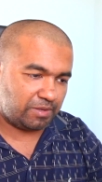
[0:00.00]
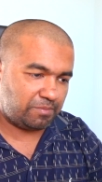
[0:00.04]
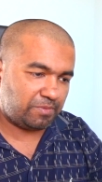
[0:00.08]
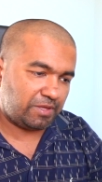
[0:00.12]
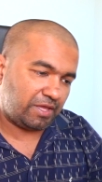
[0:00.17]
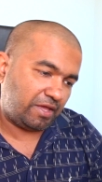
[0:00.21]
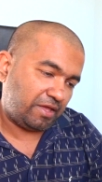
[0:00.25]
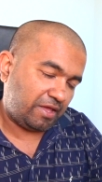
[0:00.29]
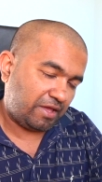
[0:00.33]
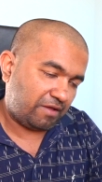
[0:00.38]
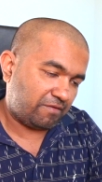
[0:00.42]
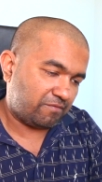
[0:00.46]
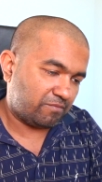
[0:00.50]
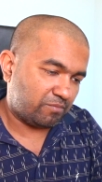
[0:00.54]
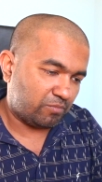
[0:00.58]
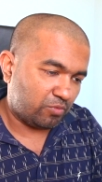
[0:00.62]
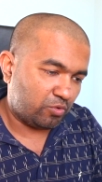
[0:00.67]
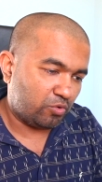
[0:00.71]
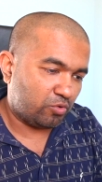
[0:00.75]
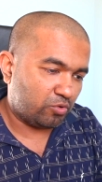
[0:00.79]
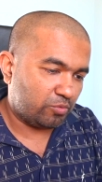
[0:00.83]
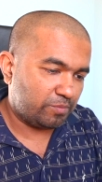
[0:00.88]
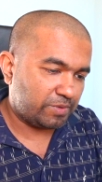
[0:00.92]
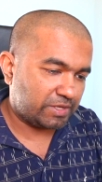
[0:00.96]
maybe I have
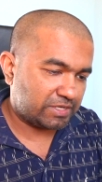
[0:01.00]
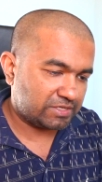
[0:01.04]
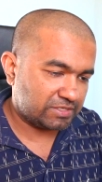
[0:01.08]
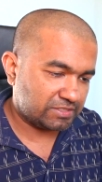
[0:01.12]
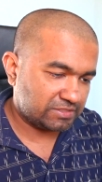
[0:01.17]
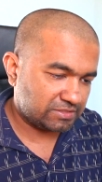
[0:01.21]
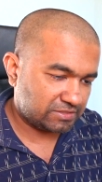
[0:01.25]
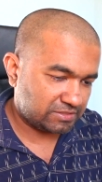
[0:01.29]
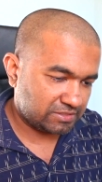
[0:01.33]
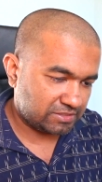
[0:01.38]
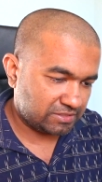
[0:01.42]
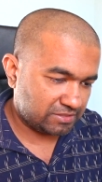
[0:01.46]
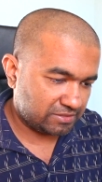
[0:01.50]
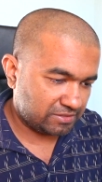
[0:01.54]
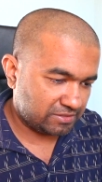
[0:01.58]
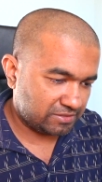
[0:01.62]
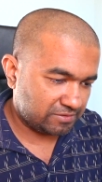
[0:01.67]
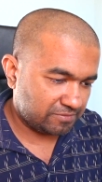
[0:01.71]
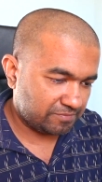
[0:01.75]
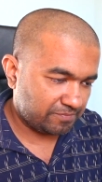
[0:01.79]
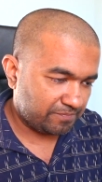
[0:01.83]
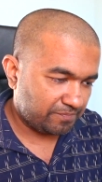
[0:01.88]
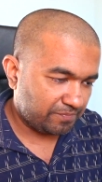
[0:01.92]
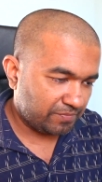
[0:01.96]
more because
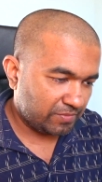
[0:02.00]
uh,